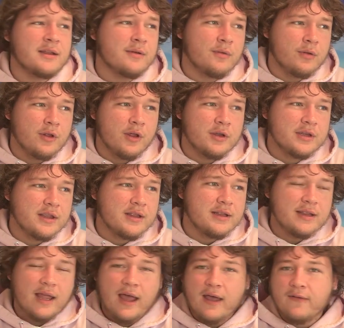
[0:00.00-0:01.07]
Look to the
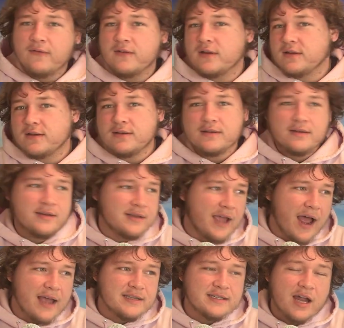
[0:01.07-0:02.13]
left,
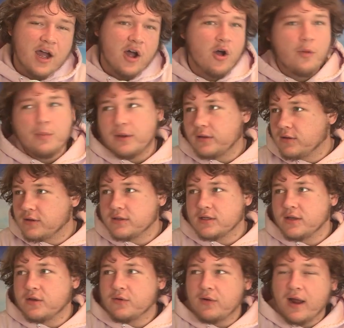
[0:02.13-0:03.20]
guy's not open. Look
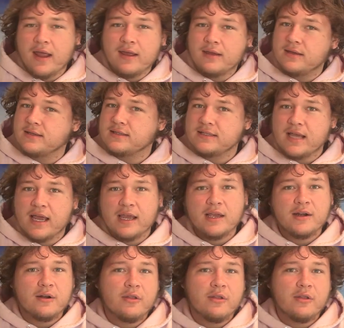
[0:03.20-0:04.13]
to the right, his second or